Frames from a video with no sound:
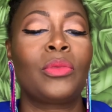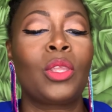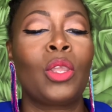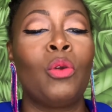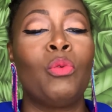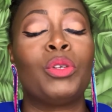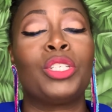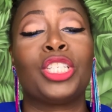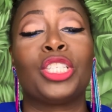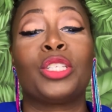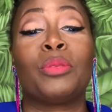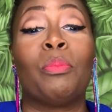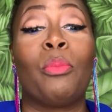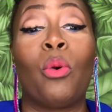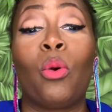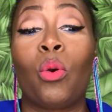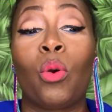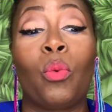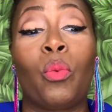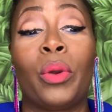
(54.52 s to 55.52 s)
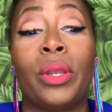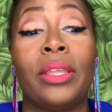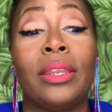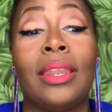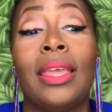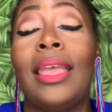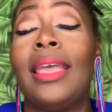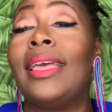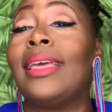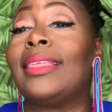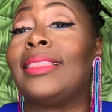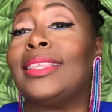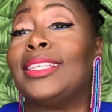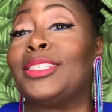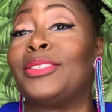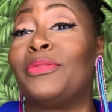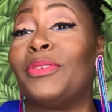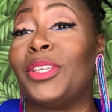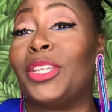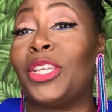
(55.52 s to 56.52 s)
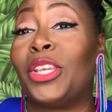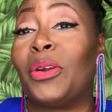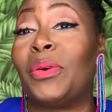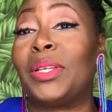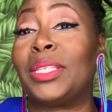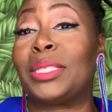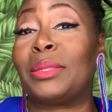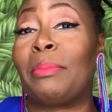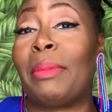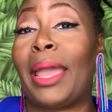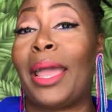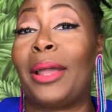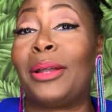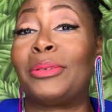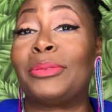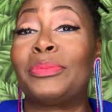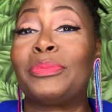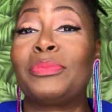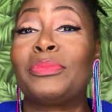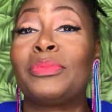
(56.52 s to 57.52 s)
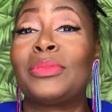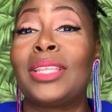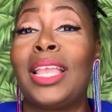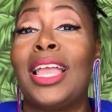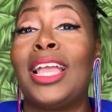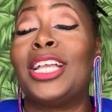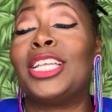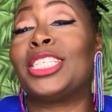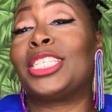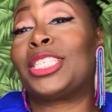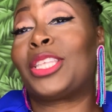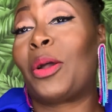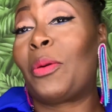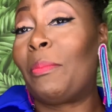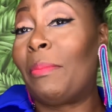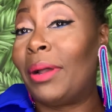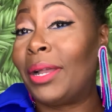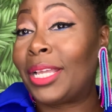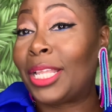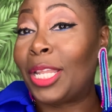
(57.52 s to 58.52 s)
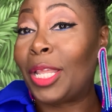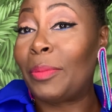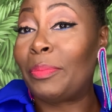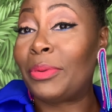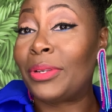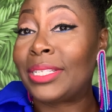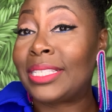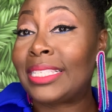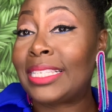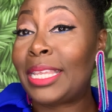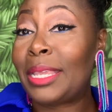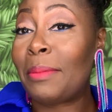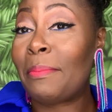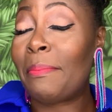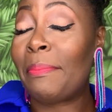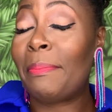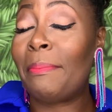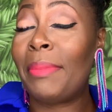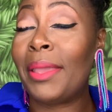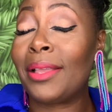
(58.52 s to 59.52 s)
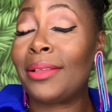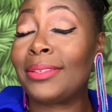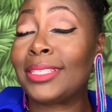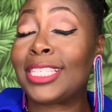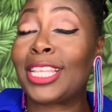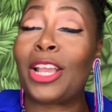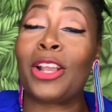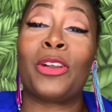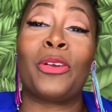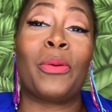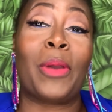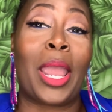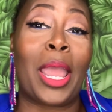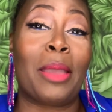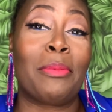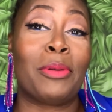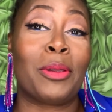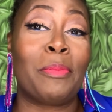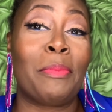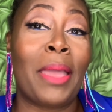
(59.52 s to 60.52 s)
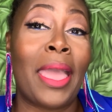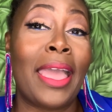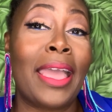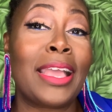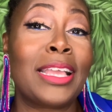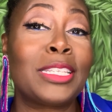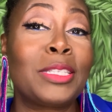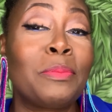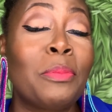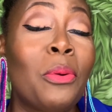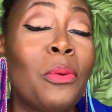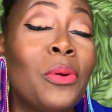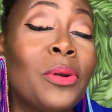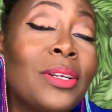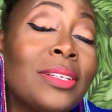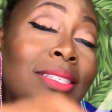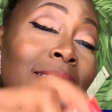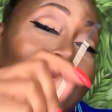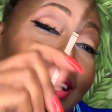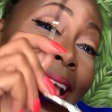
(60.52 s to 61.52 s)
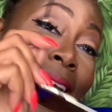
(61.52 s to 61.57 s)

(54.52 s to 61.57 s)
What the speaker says: which is more what this video is about. So buckle up your seat belts, grab your passports,